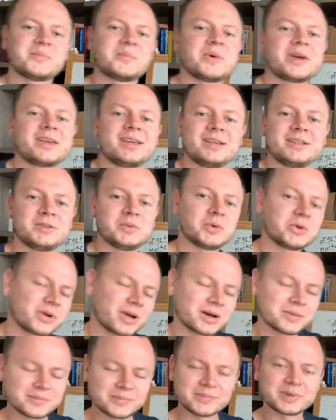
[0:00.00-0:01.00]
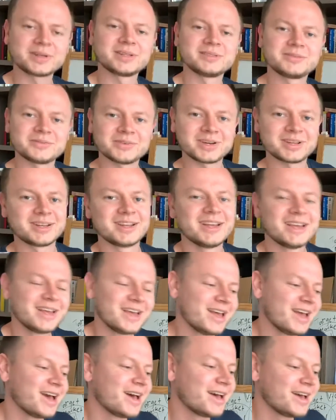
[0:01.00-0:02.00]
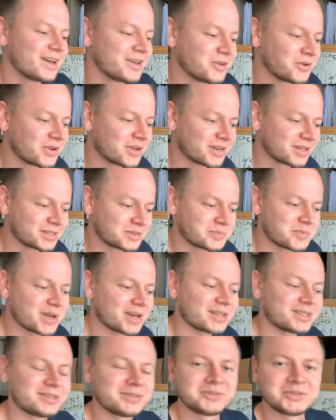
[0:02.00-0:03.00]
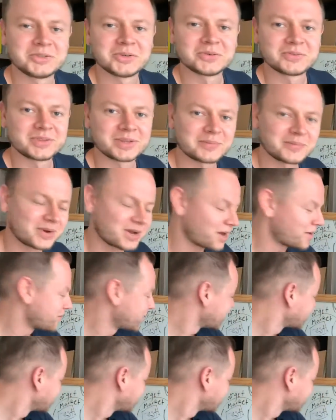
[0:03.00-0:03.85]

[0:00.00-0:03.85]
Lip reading: kids woke up, but it's fine. You can expect a few of them coming.